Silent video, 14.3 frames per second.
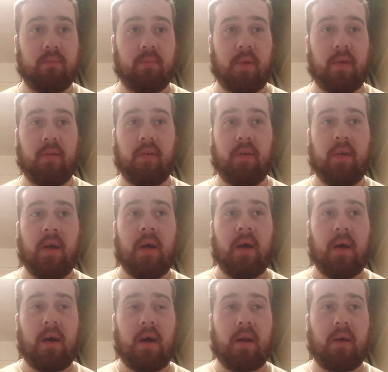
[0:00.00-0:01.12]
busy,"
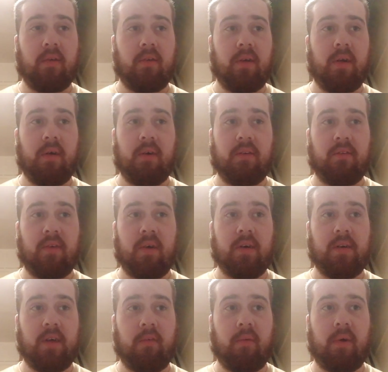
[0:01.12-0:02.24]
and I was like, "No, it's fine,
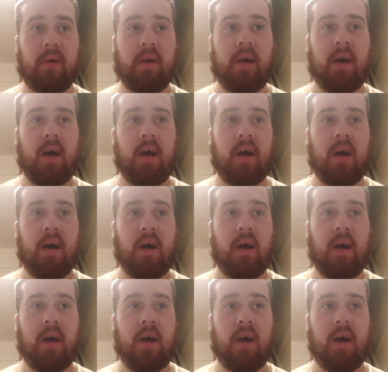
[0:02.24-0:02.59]
don't worry.